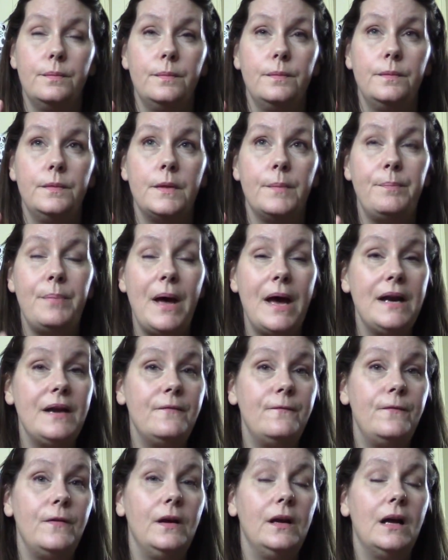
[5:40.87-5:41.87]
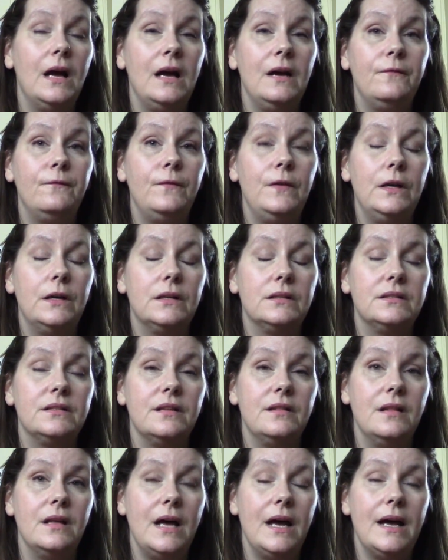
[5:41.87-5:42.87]
the benefit I feel to
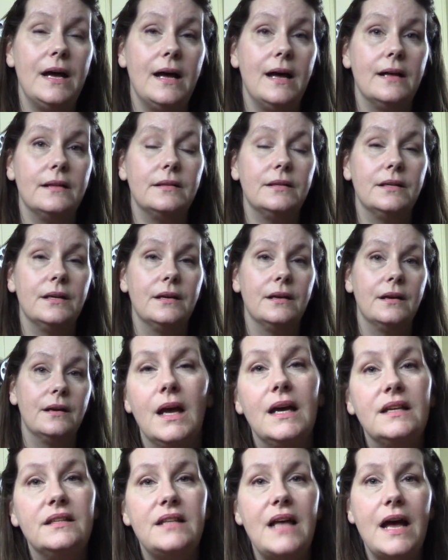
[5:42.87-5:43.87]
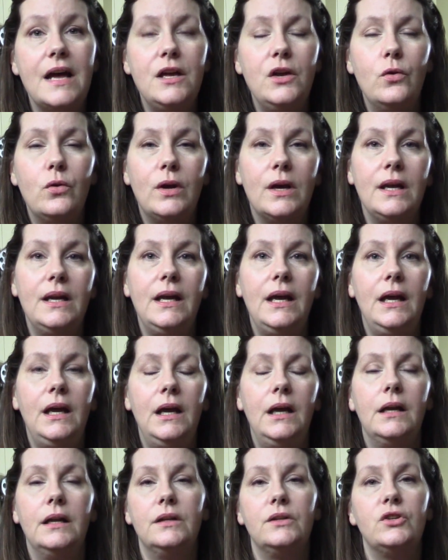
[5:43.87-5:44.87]
that is that you can
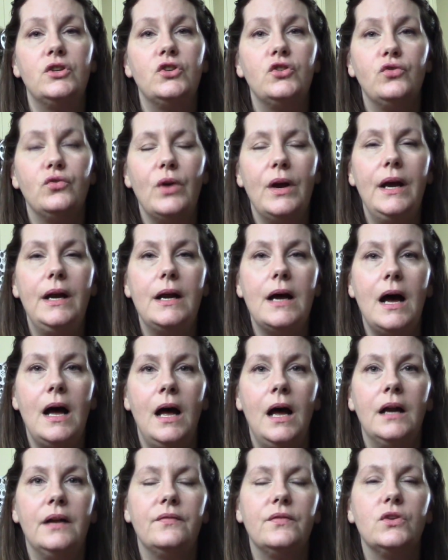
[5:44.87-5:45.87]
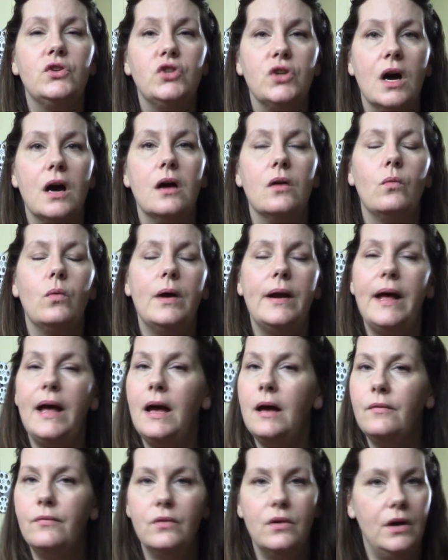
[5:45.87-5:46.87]
eat it straight out of the jar,
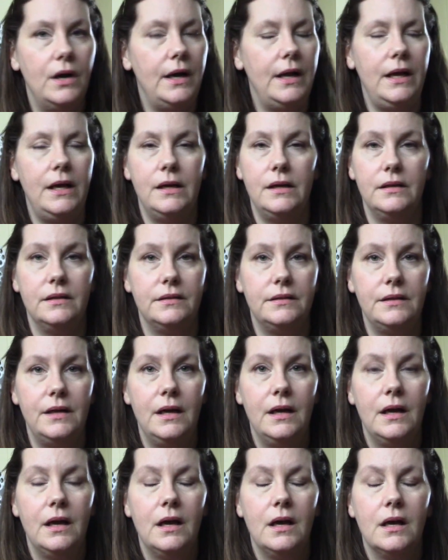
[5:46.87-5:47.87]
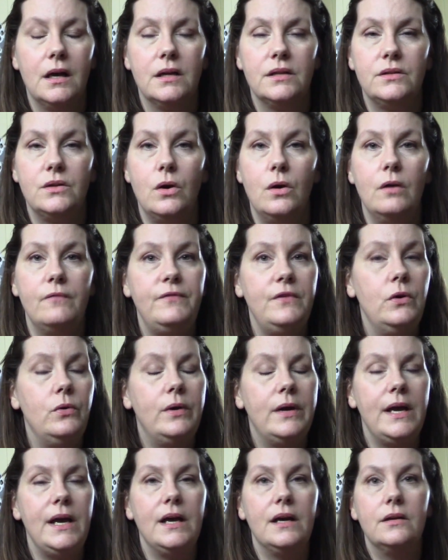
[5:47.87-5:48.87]
whatever it is. So if you
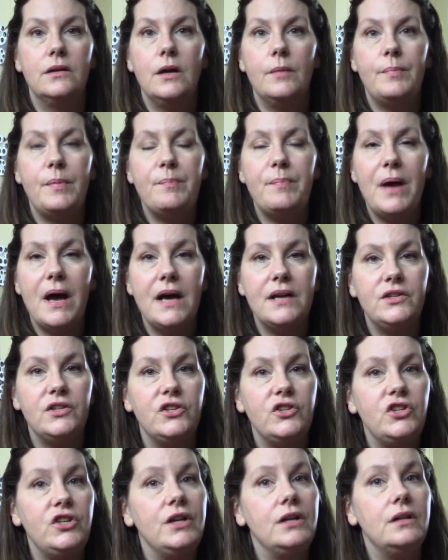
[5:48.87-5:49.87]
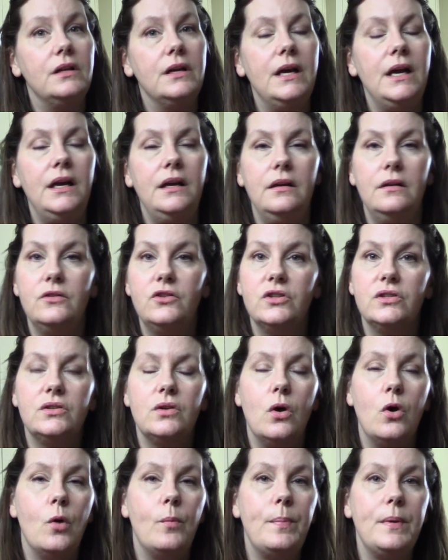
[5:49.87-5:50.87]
canned up a batch of chili, you just
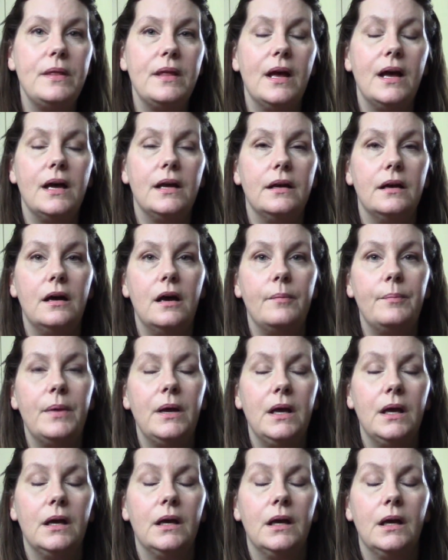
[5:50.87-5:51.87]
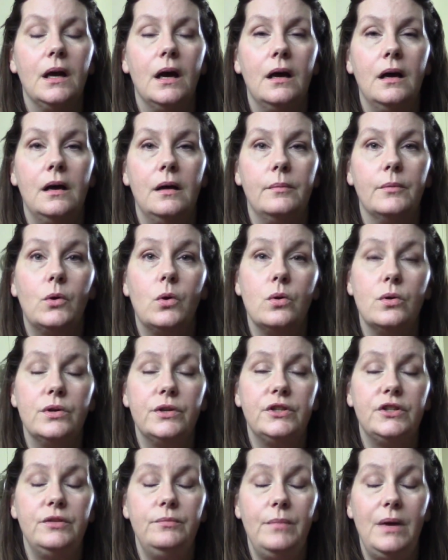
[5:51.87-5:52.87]
open that up. Of
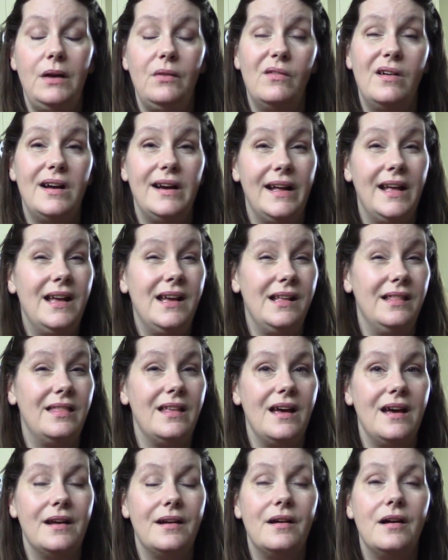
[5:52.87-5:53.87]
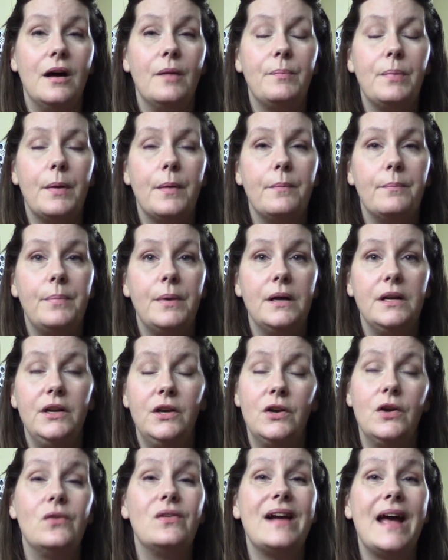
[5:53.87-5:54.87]
course, you may want to heat that up, but
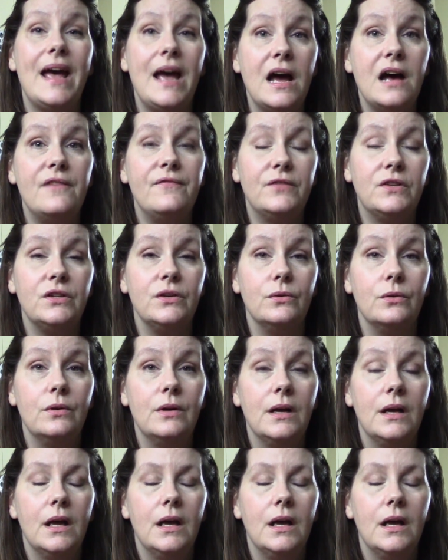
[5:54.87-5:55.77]
you don't have to.